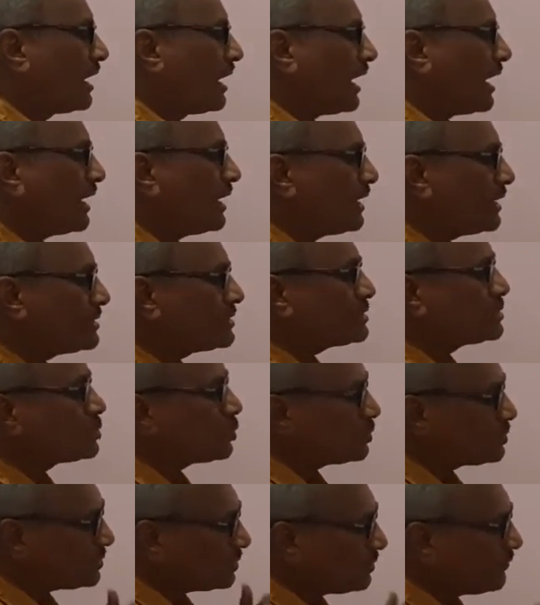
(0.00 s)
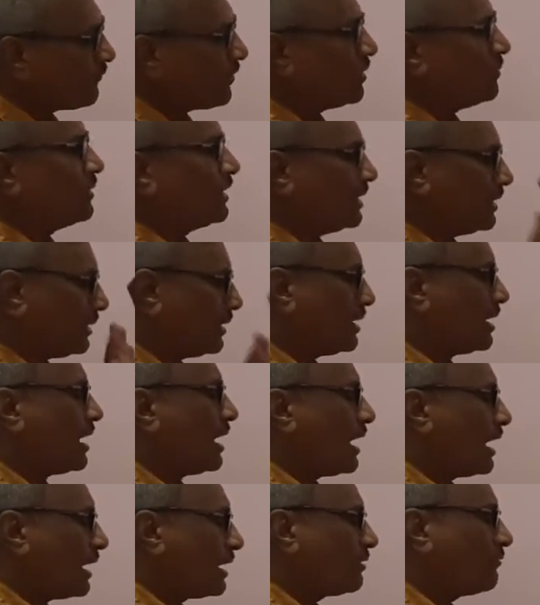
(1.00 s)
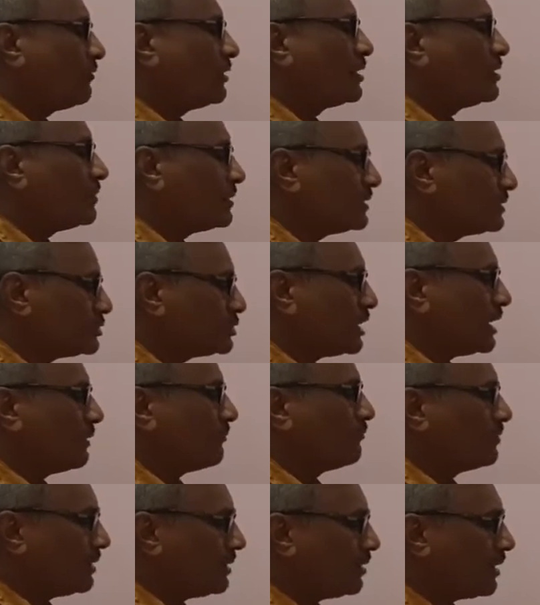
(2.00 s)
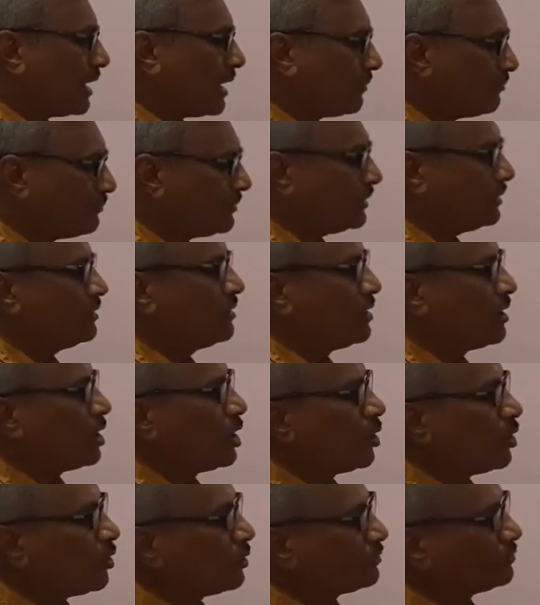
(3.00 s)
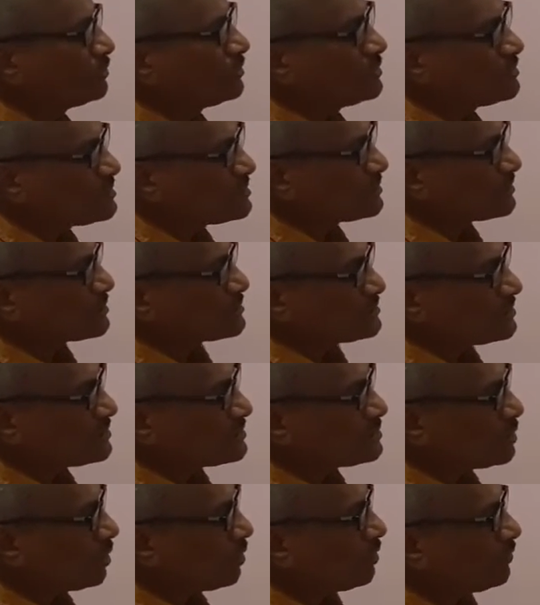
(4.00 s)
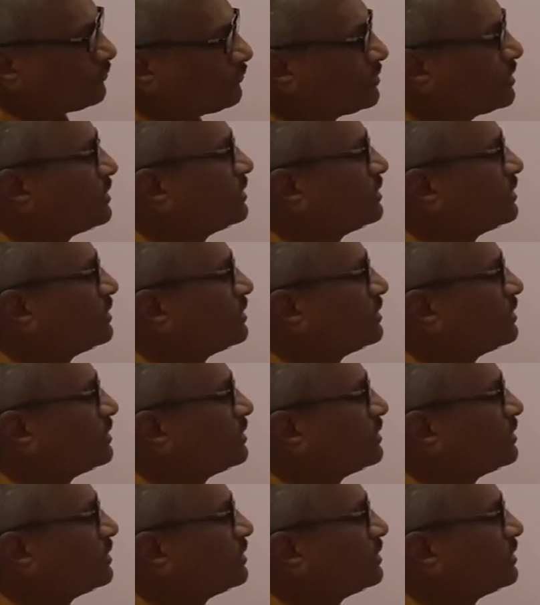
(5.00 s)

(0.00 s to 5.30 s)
and his total family are very much happy on the success of